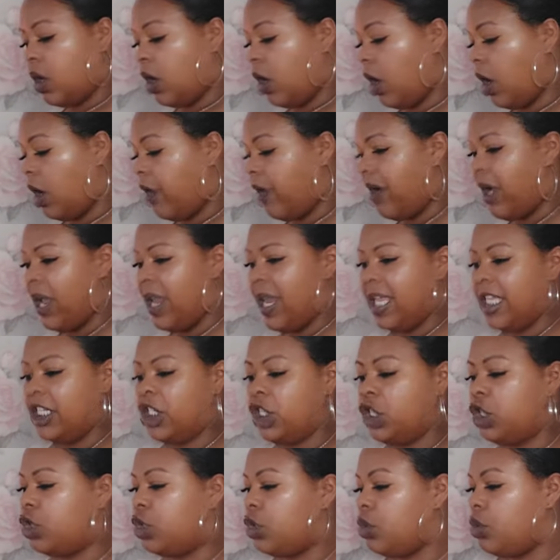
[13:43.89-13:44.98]
All right, let's
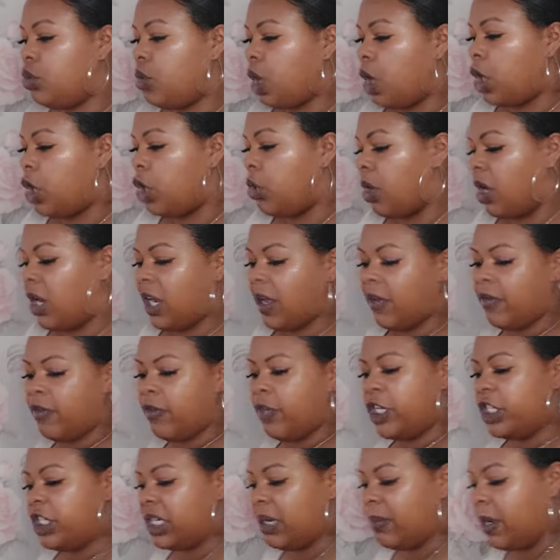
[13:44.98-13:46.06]
do you. I love
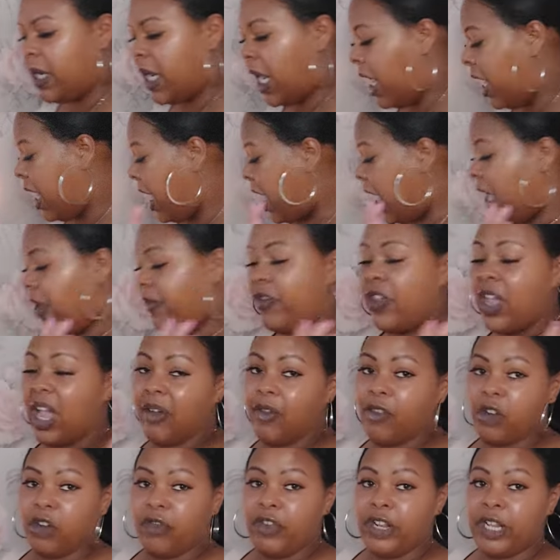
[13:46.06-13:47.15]
reading Gemini. If you
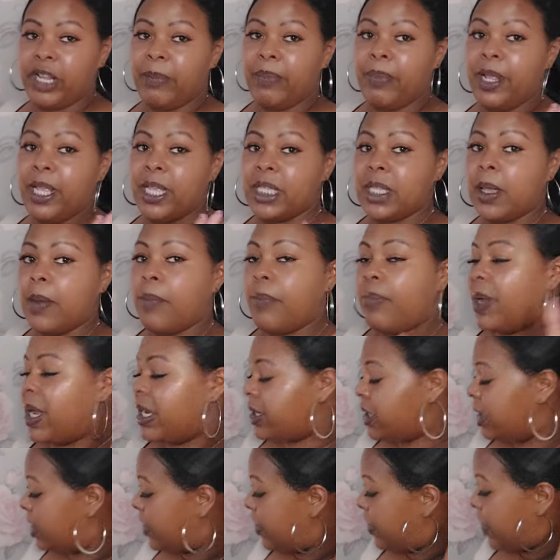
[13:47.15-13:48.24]
haven't already, please
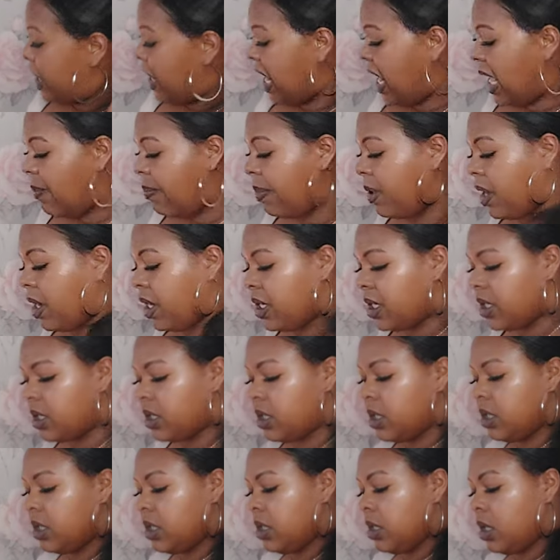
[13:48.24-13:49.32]
press the like button.
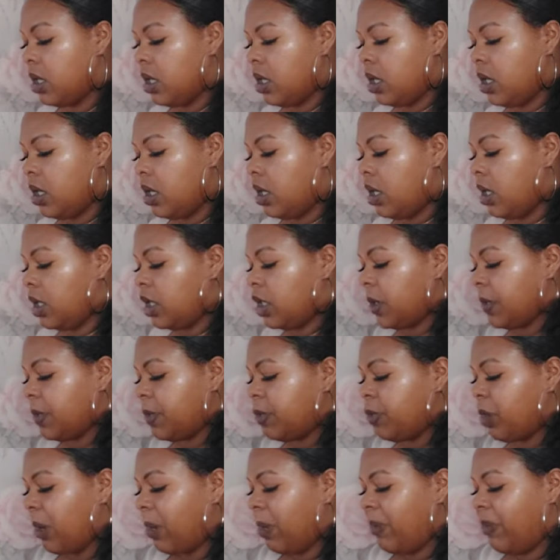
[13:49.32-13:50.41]

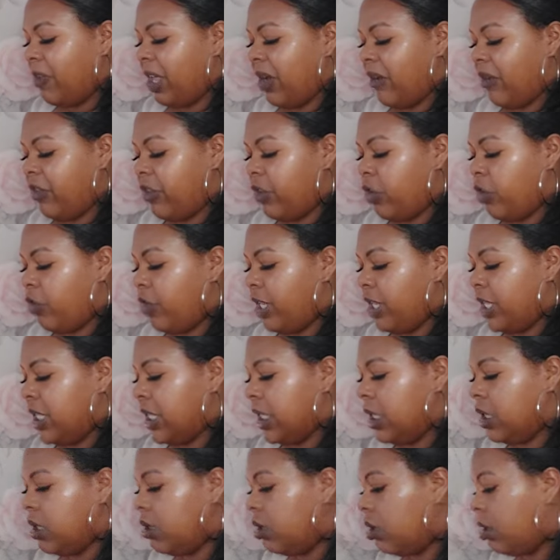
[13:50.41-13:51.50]
Subscribe if you haven't done
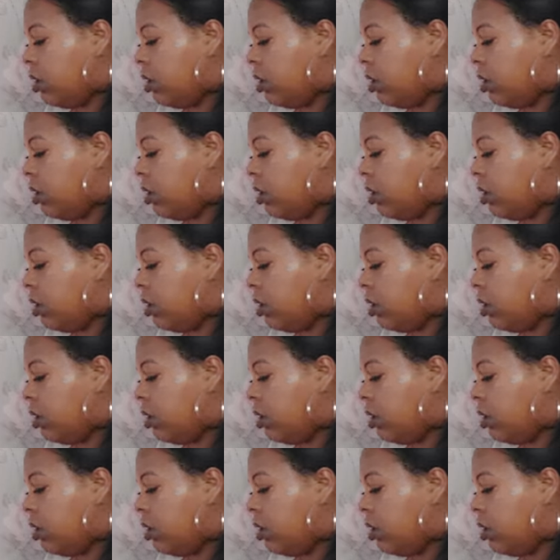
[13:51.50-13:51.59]
already.